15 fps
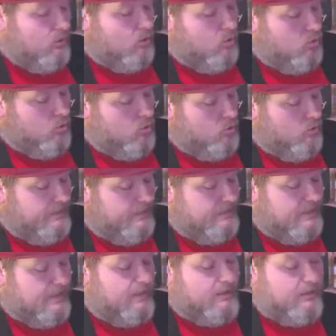all the way
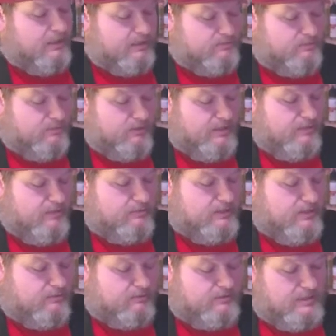down and let's put the
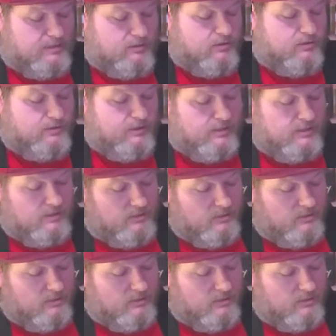MTL tank on there